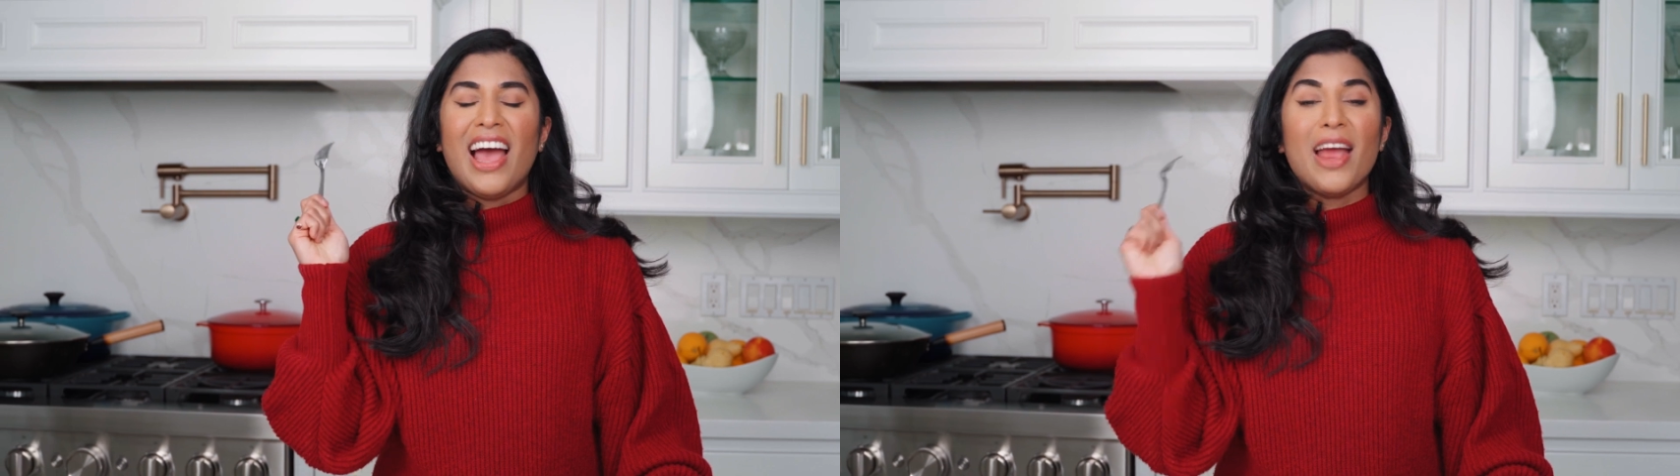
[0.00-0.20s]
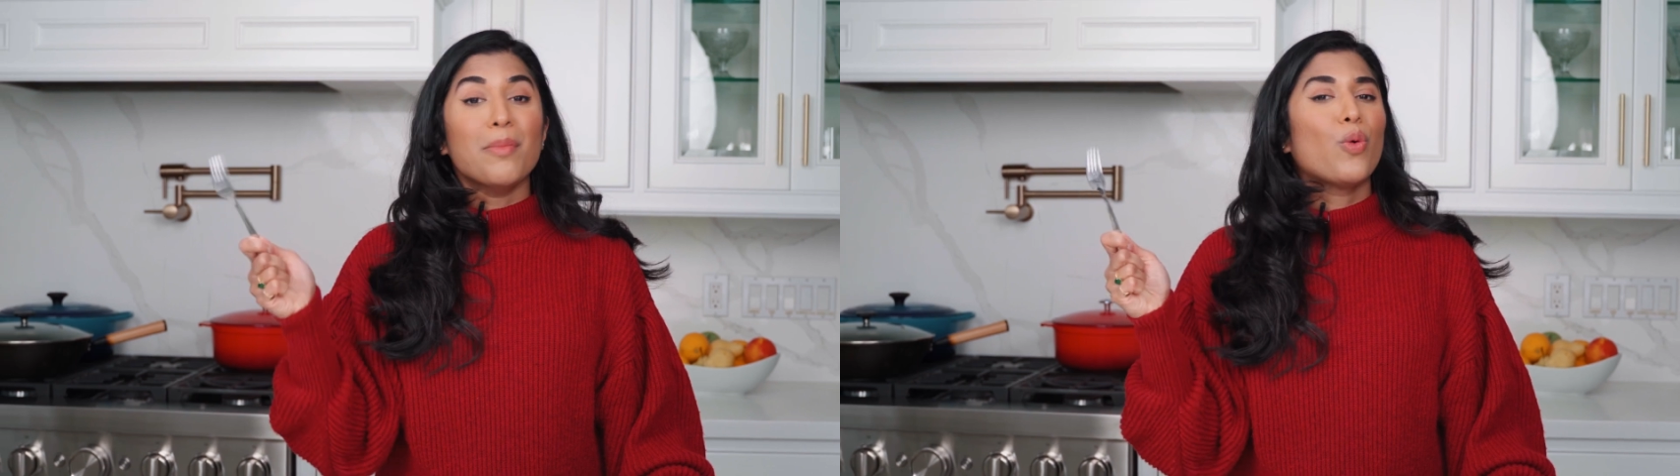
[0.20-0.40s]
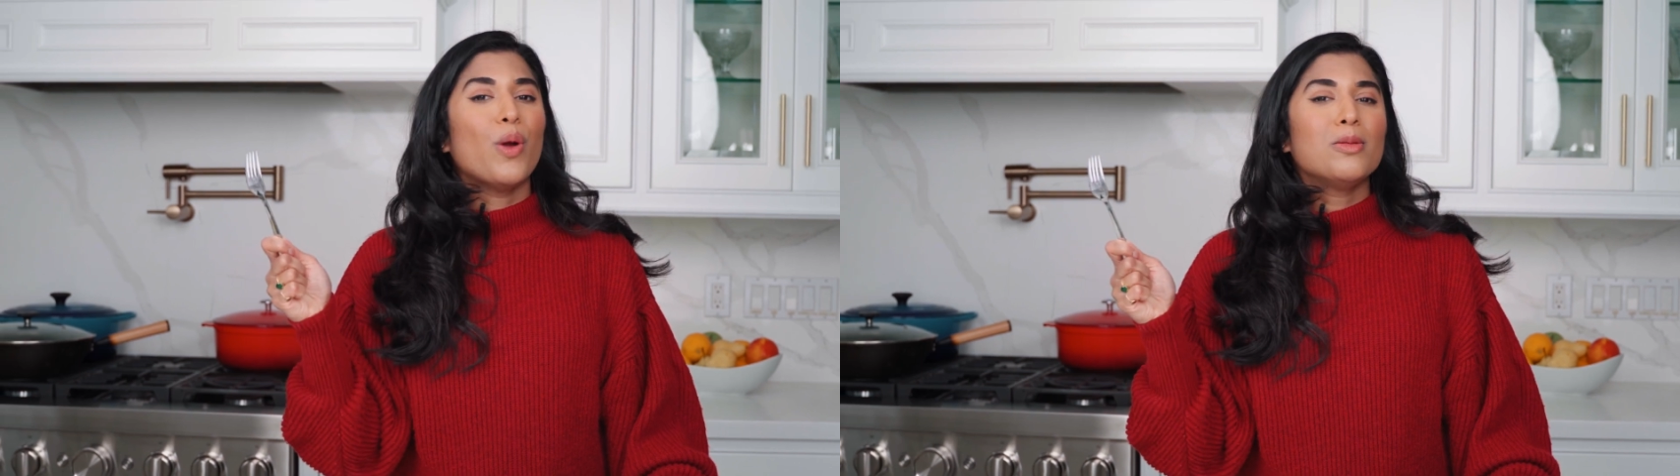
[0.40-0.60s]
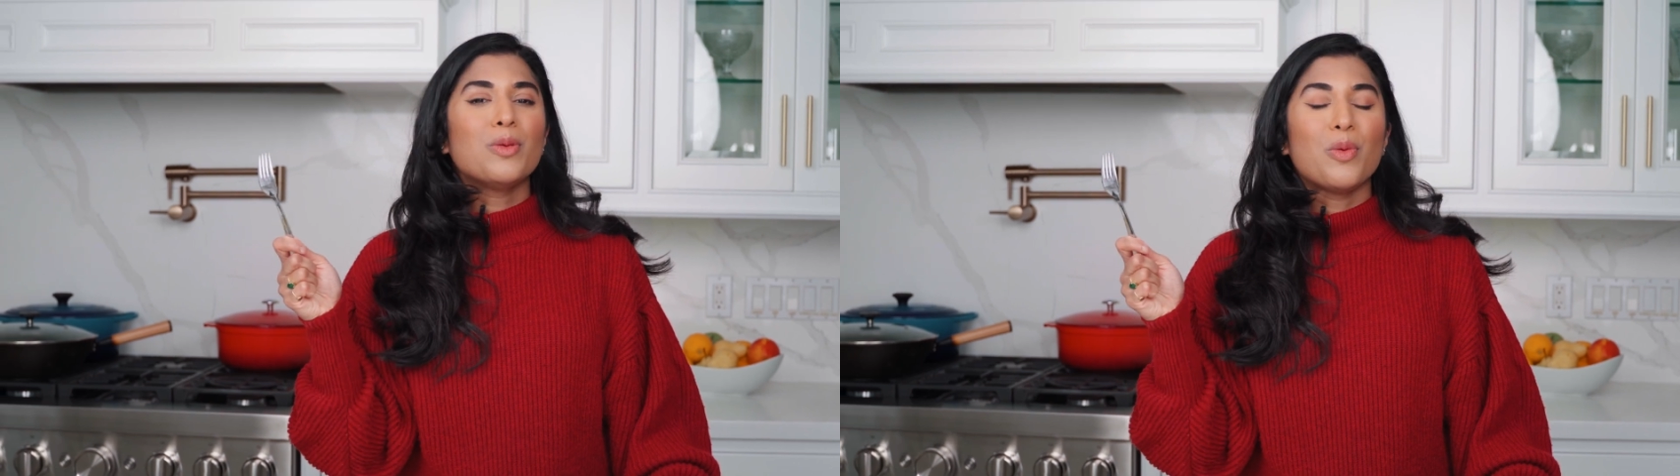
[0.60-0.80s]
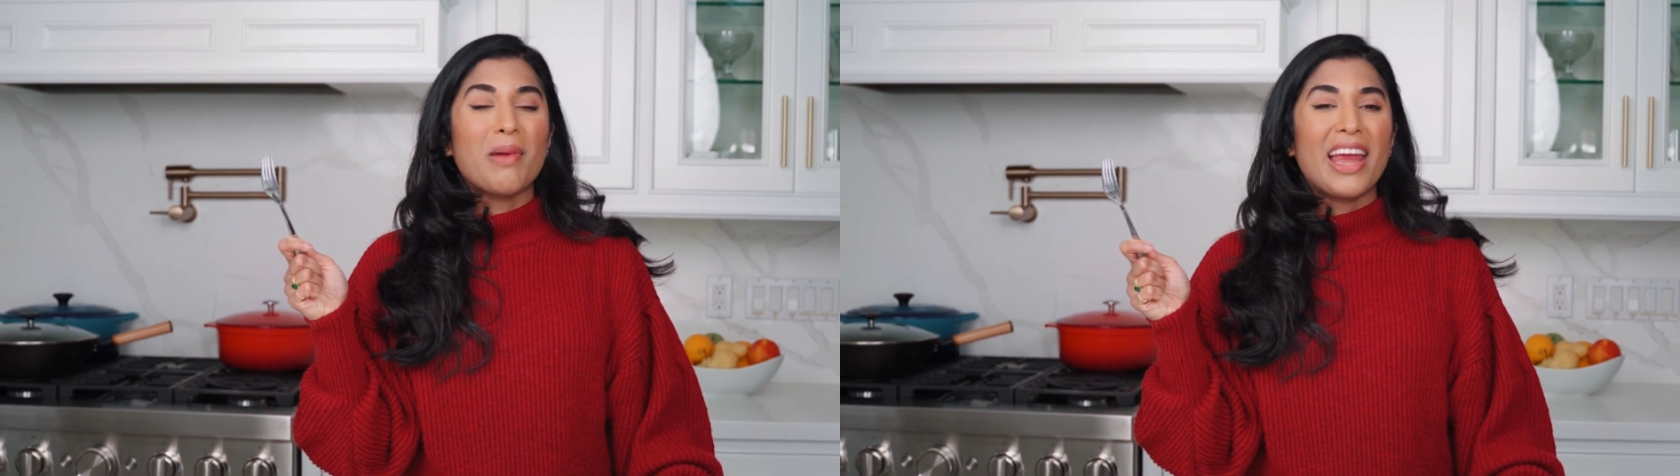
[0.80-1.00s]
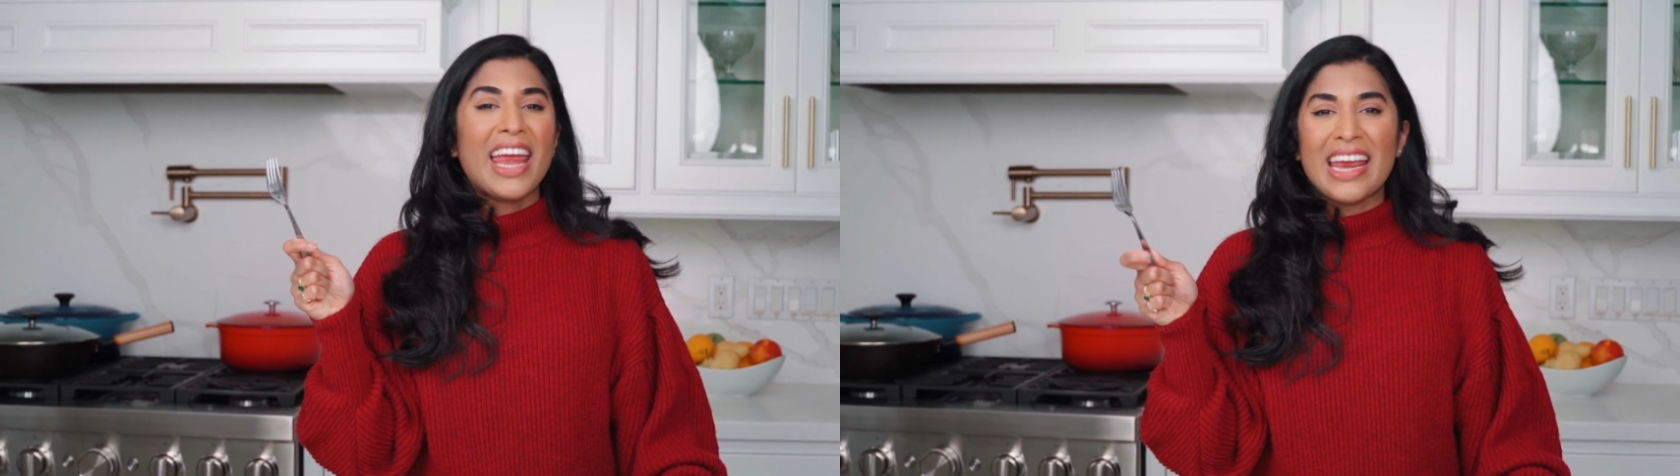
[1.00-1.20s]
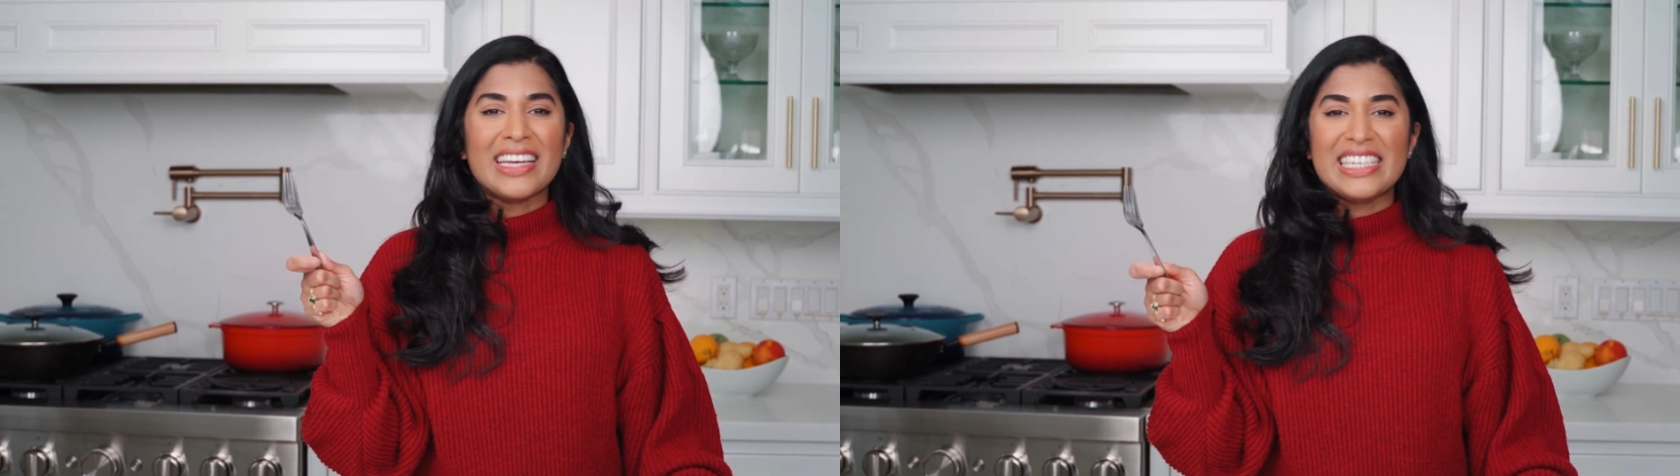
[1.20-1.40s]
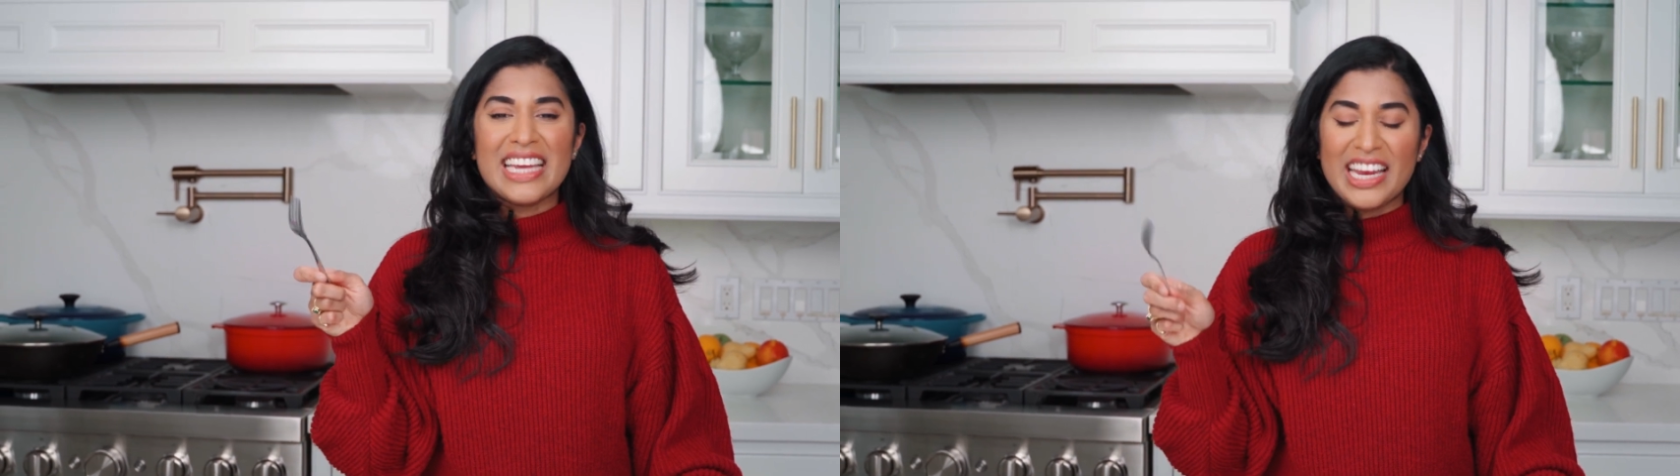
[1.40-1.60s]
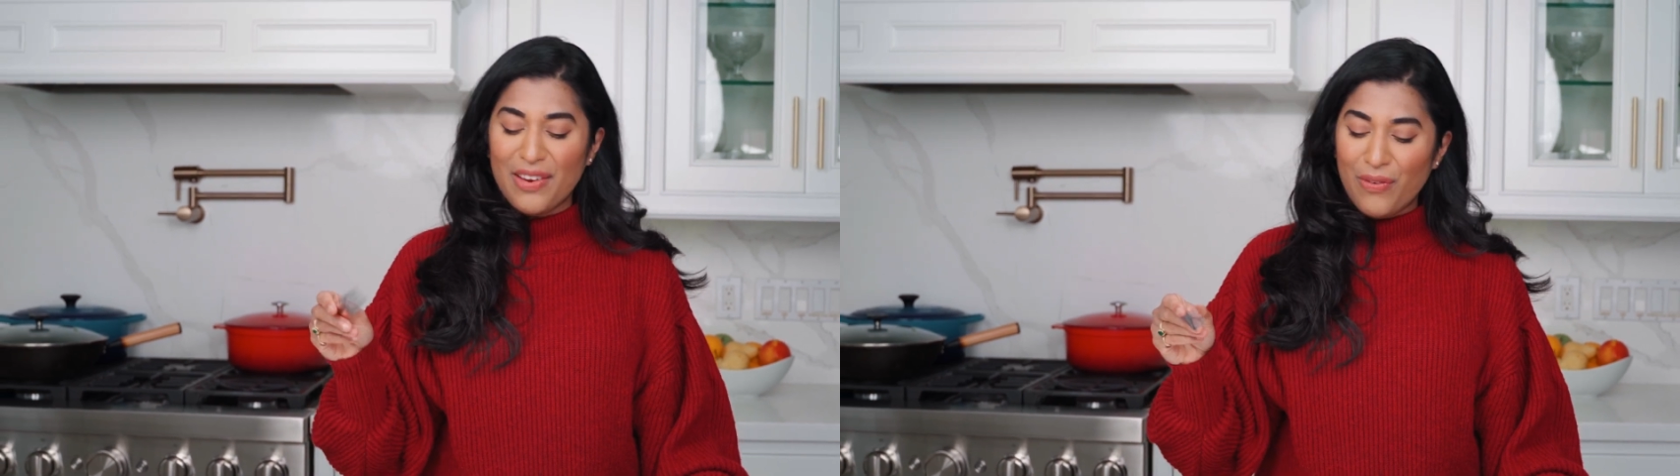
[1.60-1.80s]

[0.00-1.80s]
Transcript: I am equipped with my handy dandy